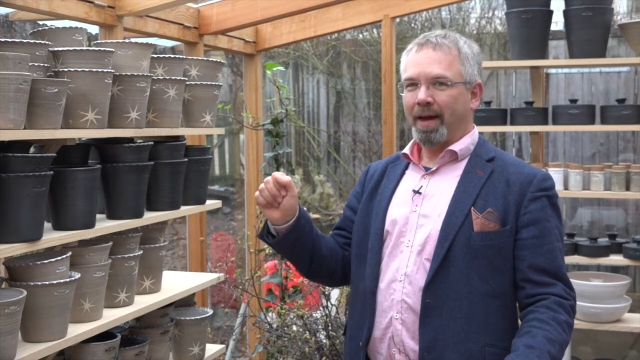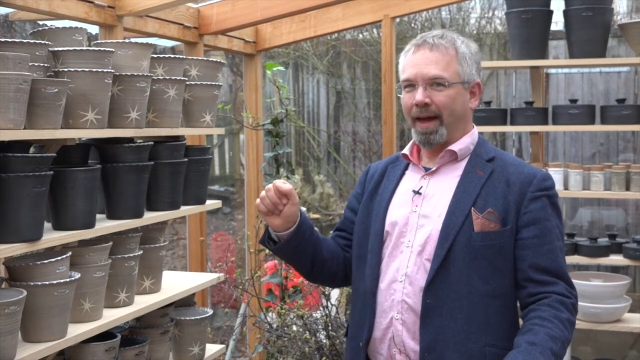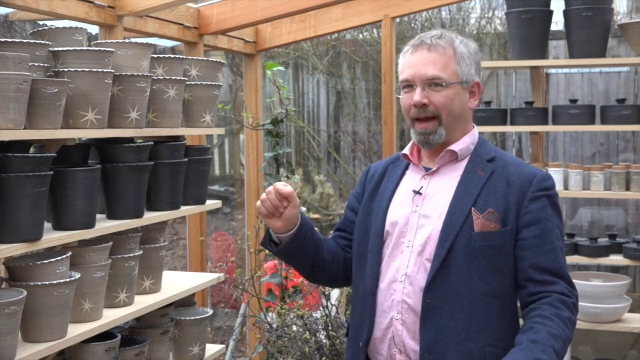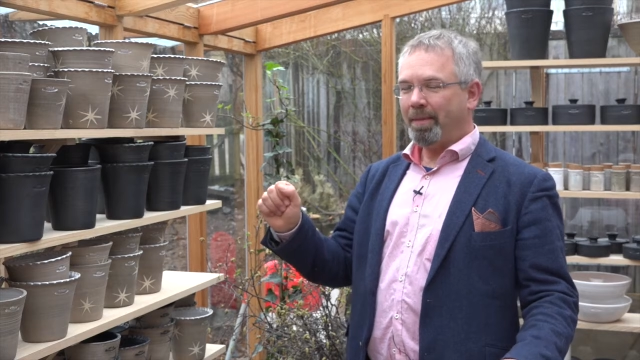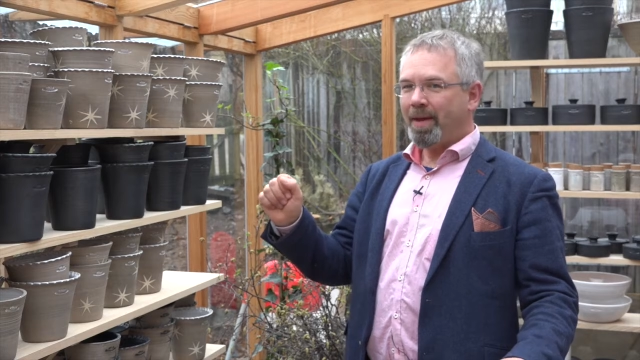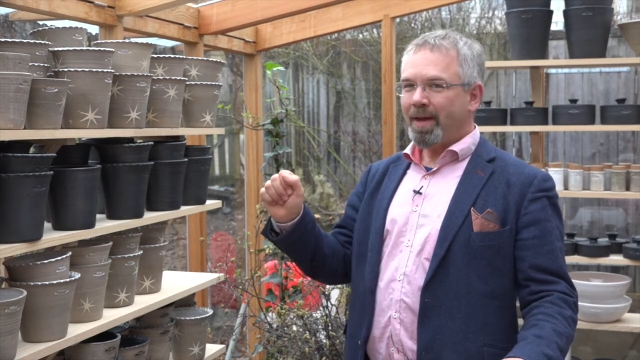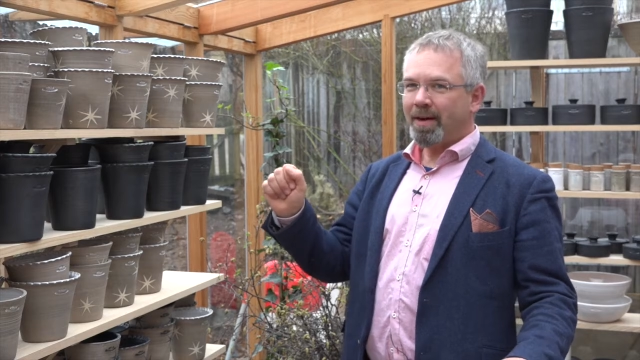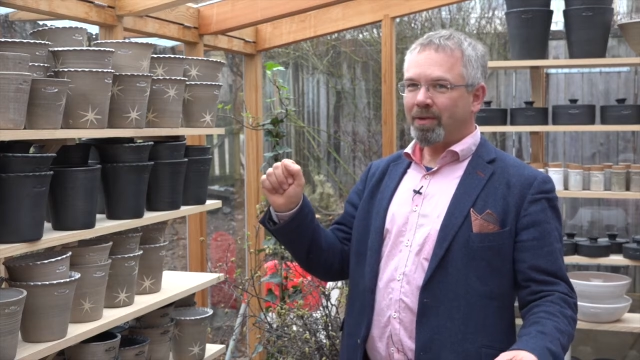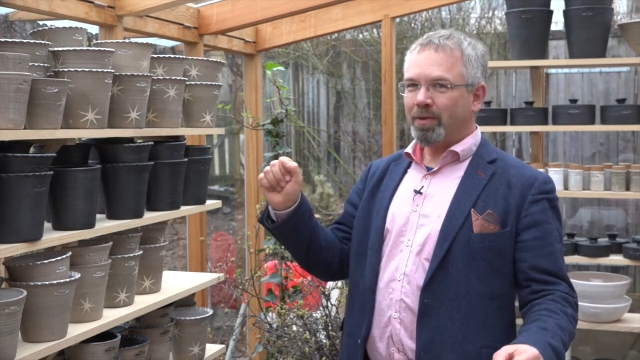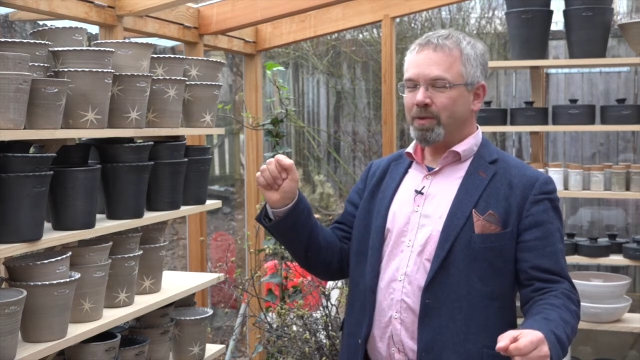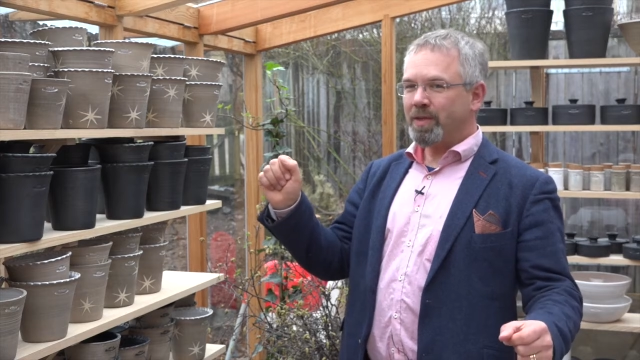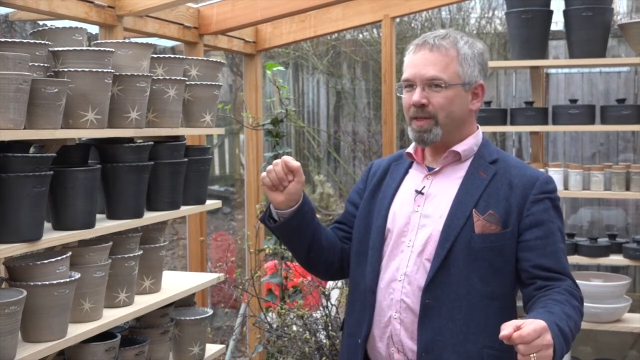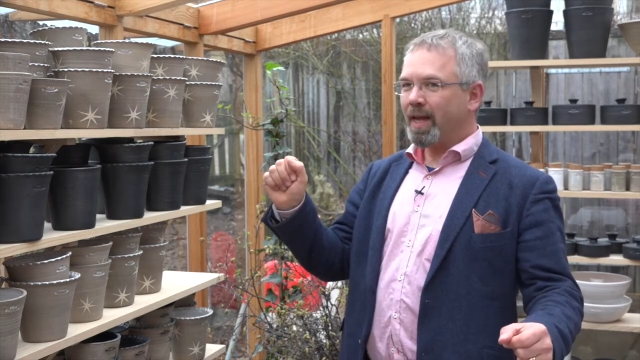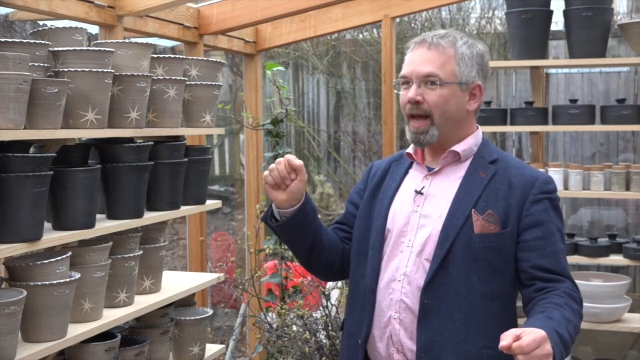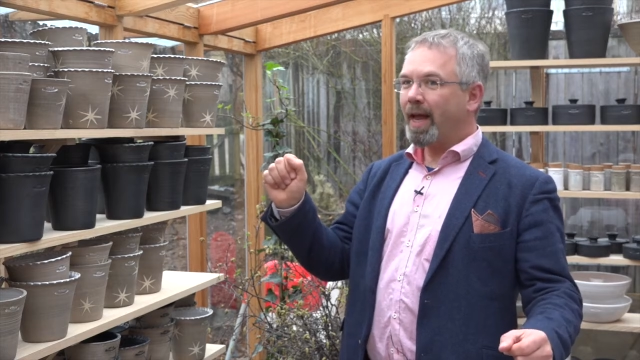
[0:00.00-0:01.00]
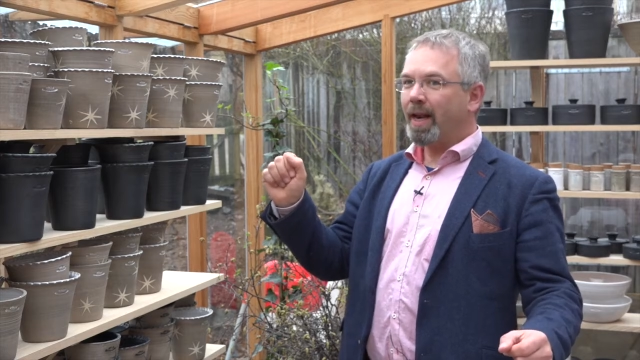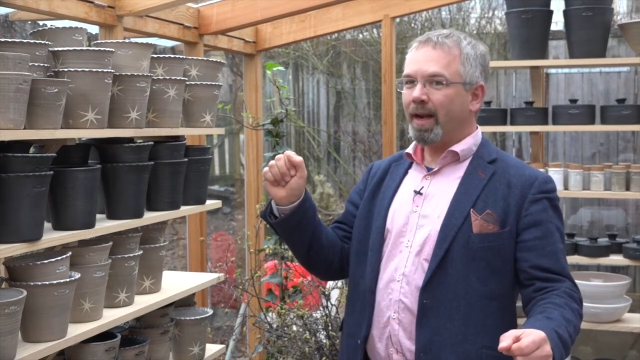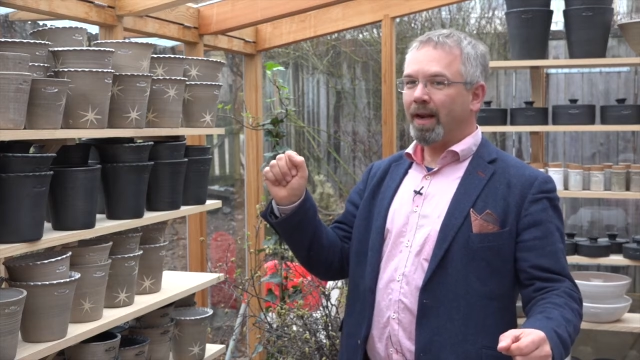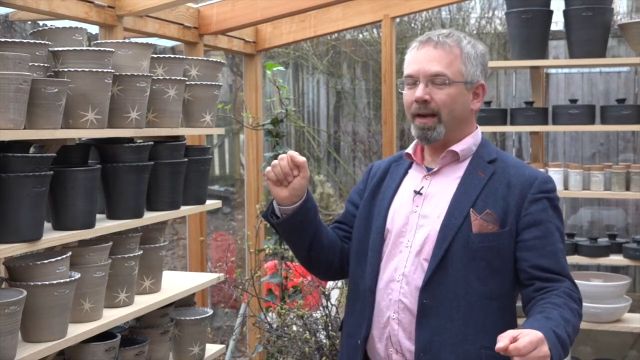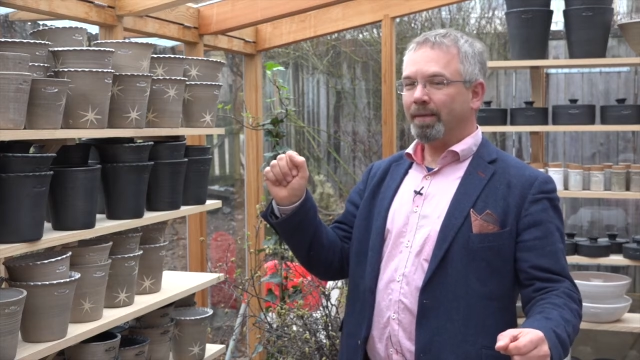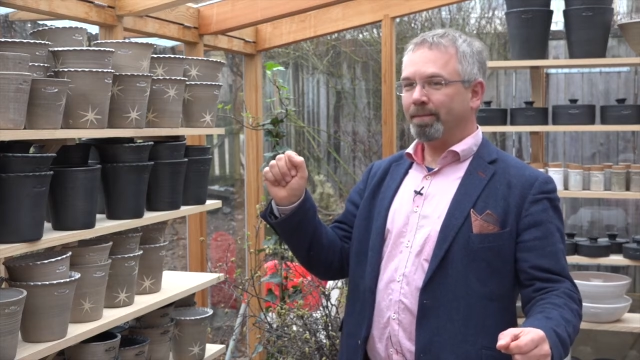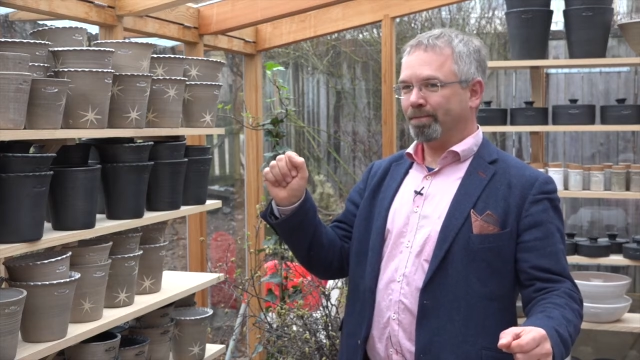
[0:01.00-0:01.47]
I'm here to
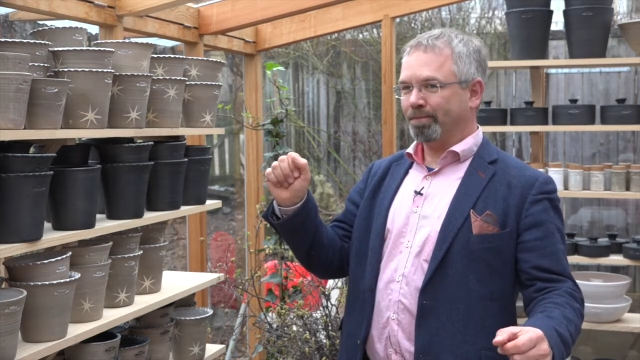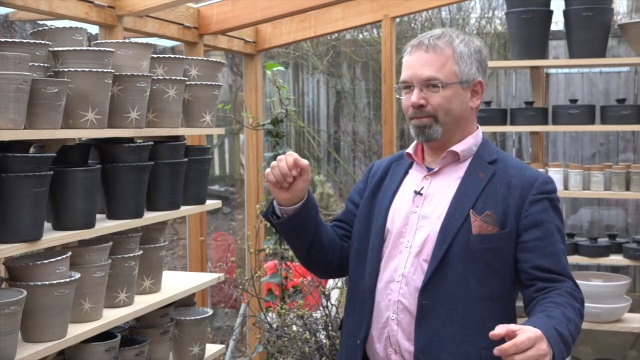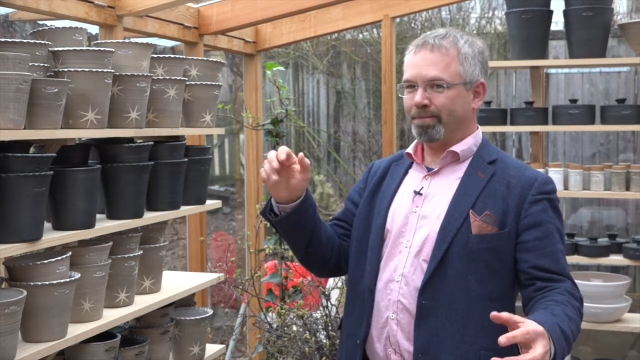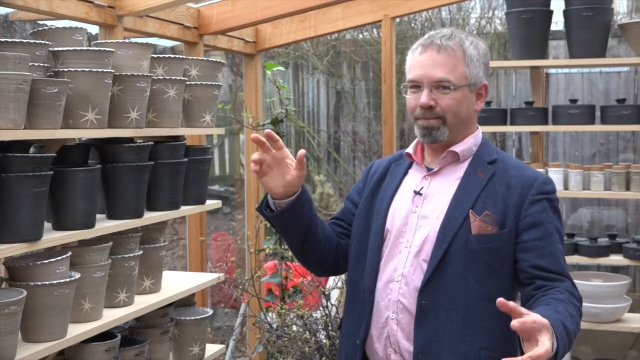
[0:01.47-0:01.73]
sell